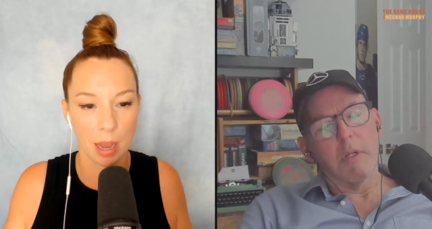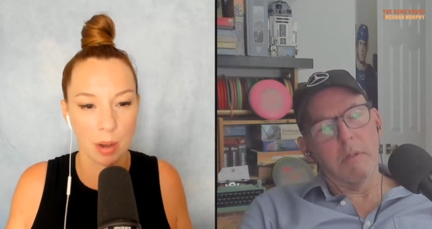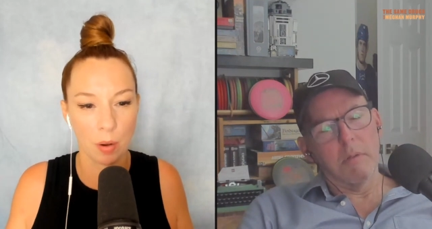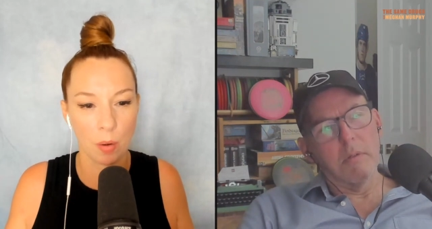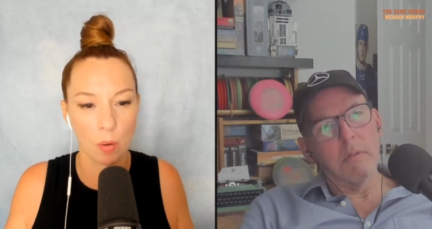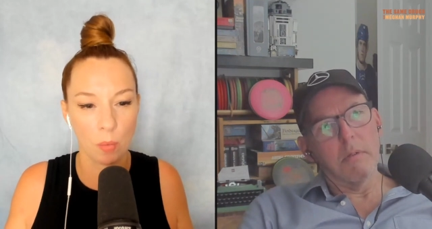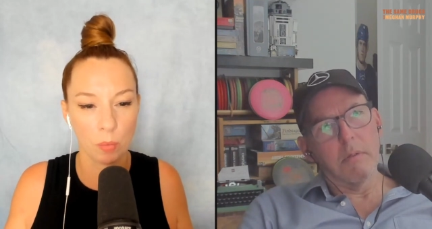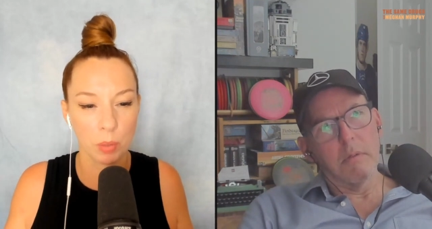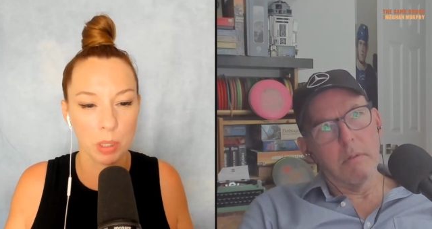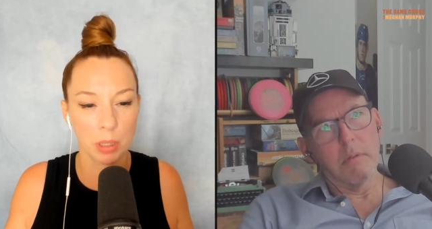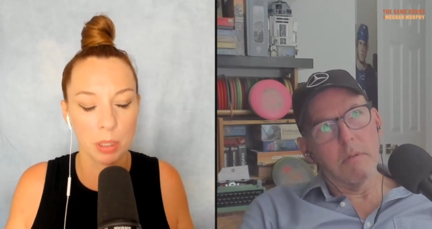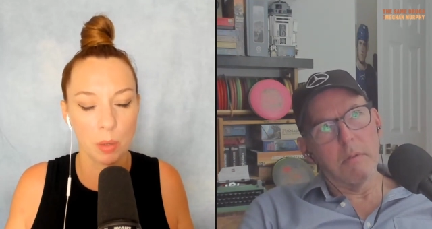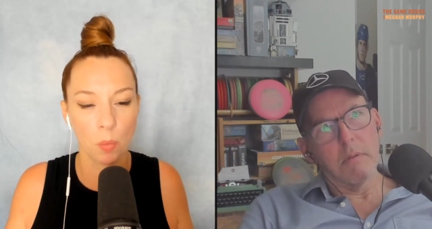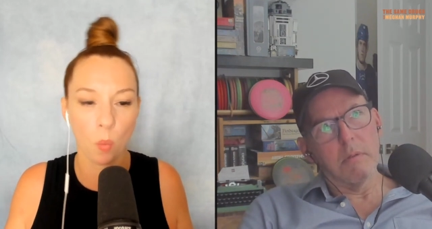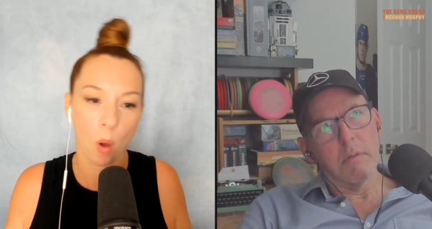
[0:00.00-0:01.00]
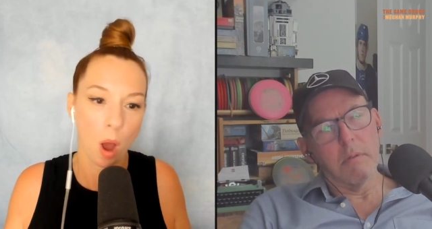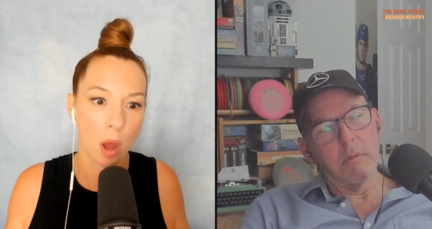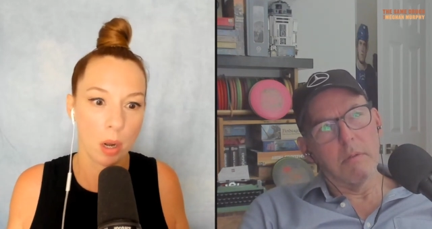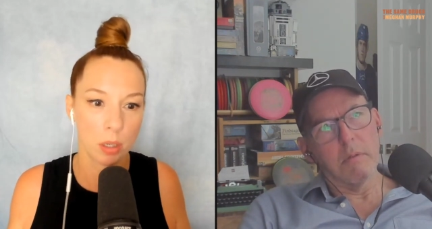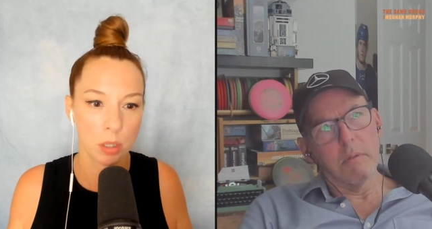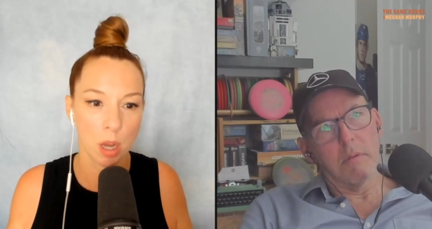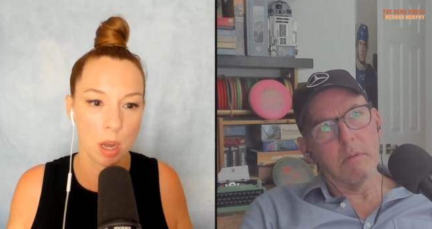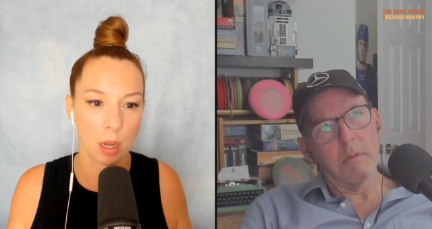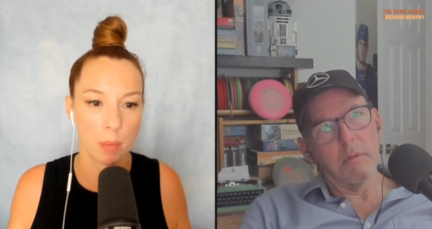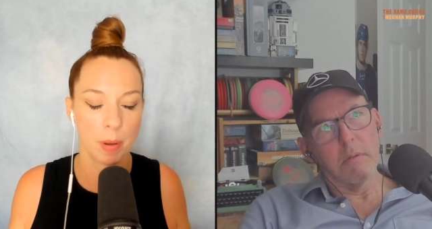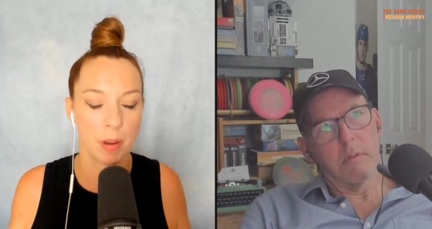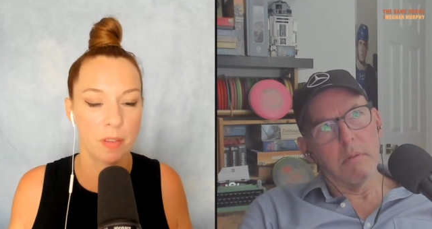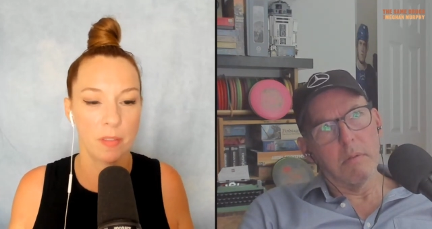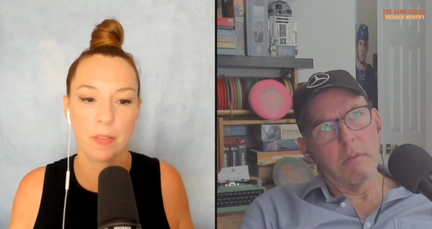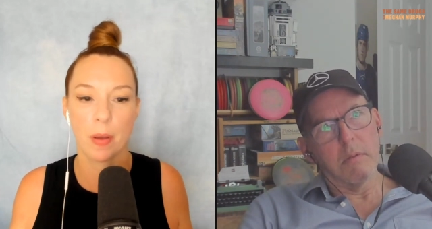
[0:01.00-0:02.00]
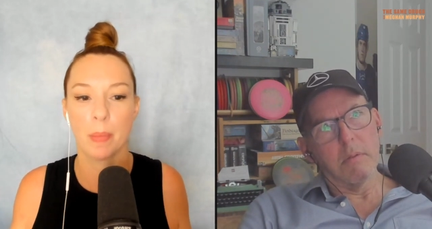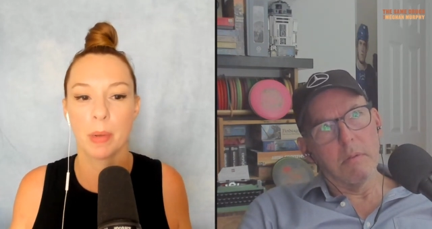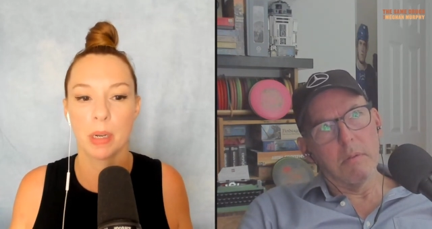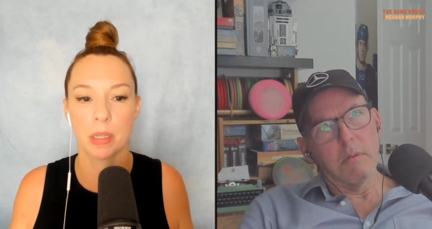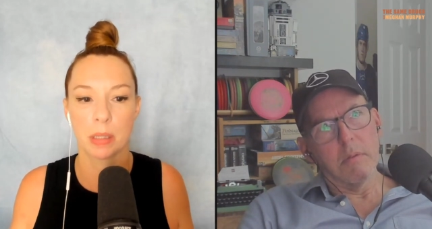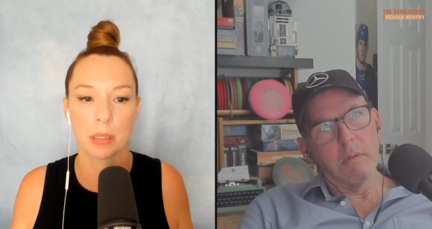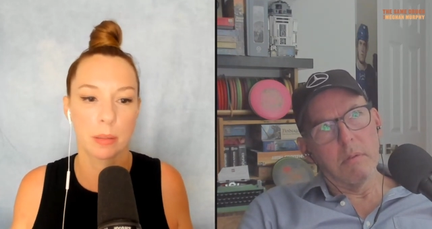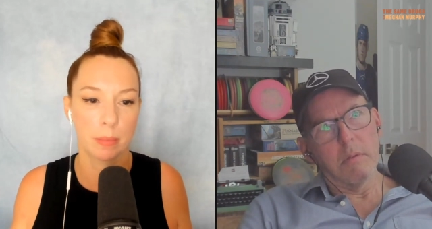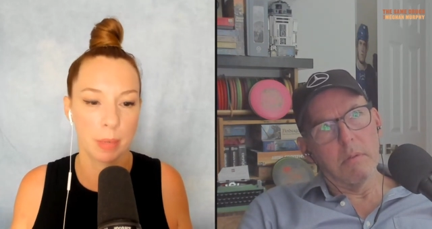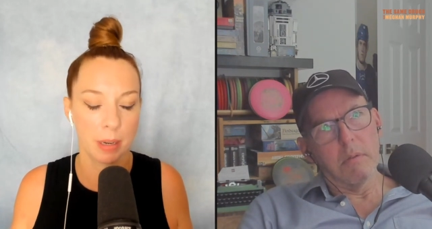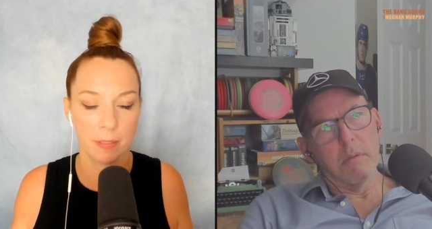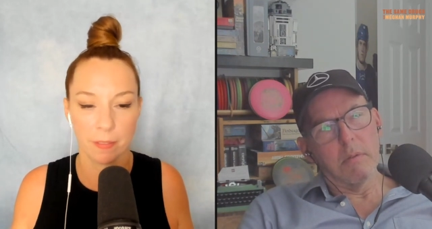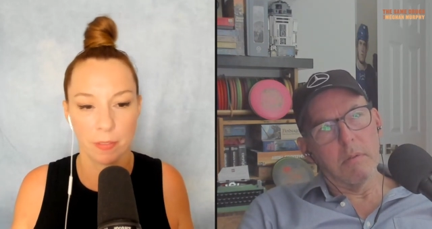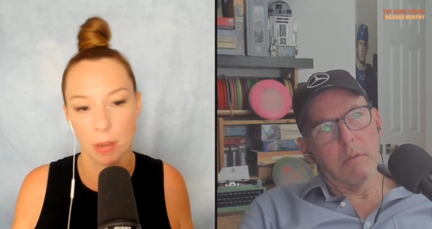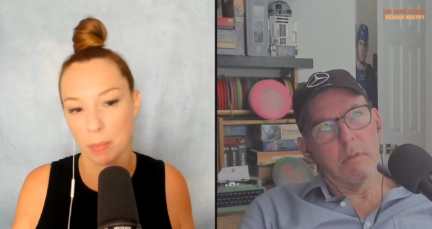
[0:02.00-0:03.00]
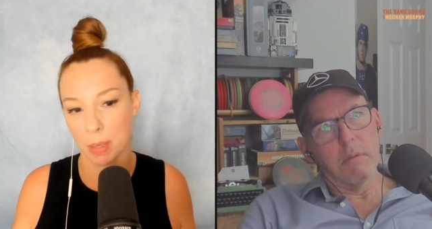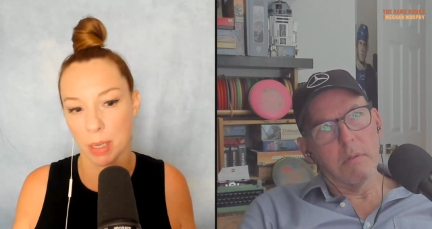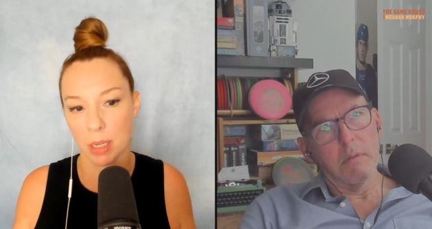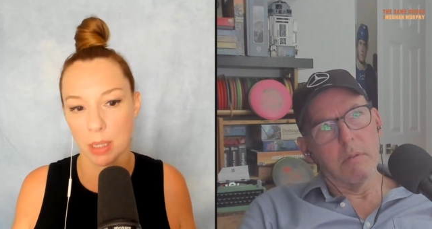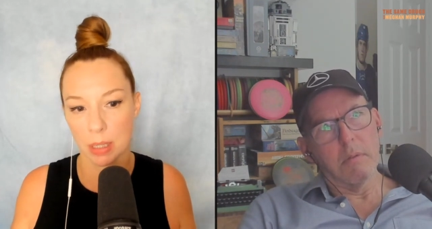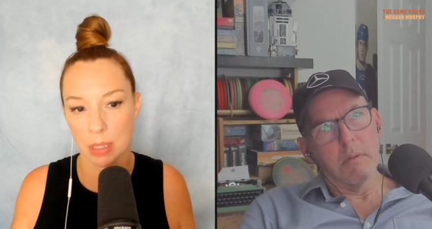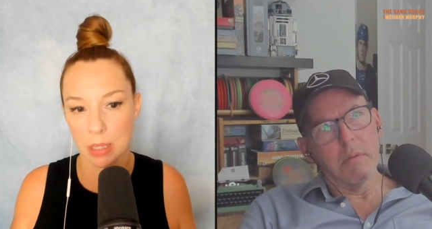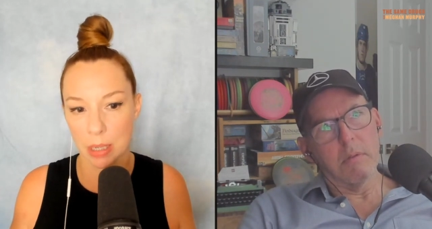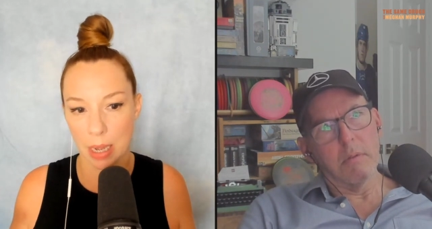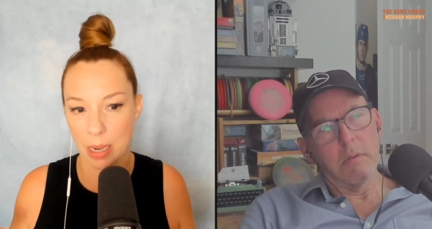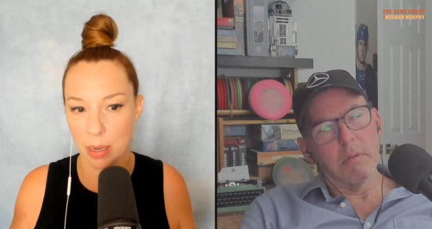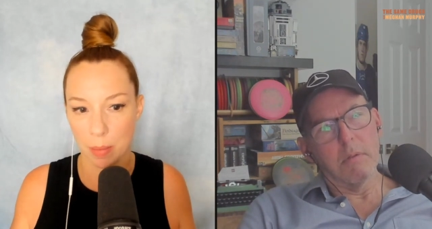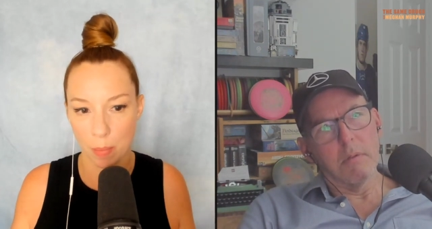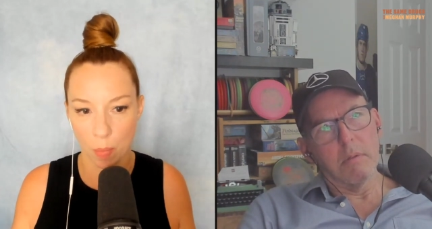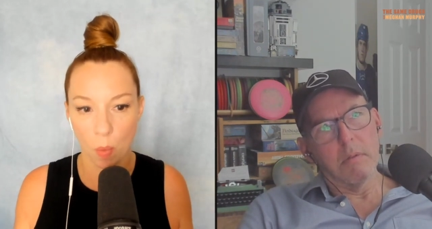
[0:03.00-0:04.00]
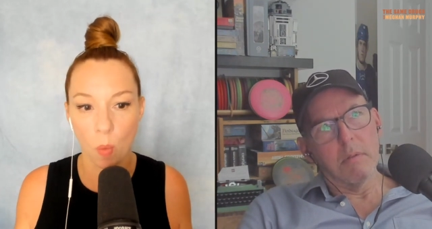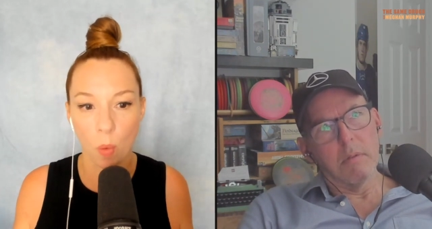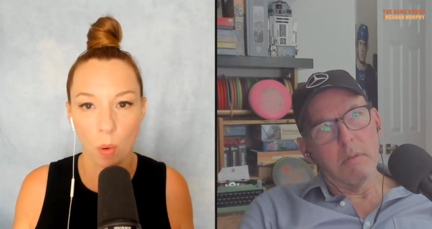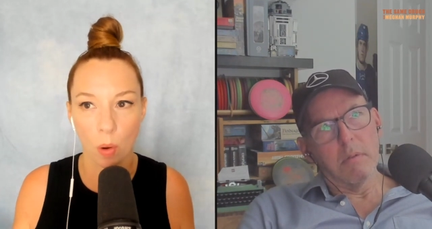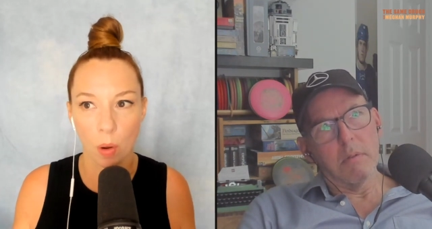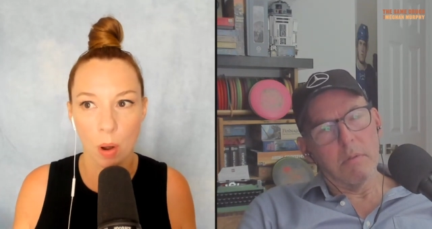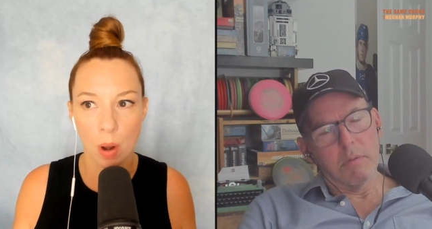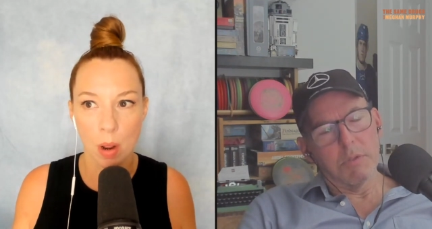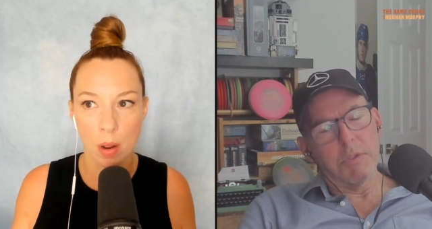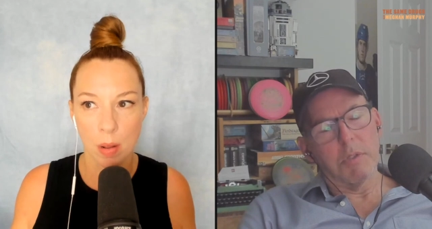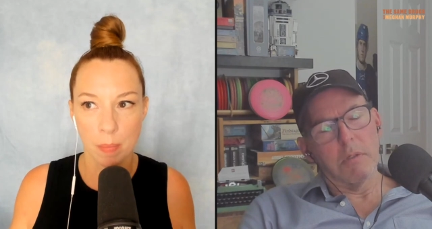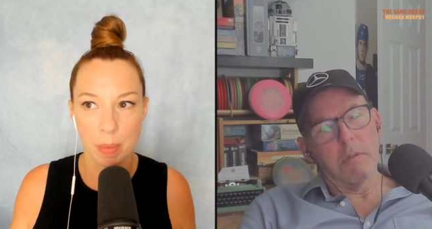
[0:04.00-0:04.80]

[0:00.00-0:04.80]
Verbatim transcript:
Speaker 1: I don't really want to talk about feminism and feminist anymore sure.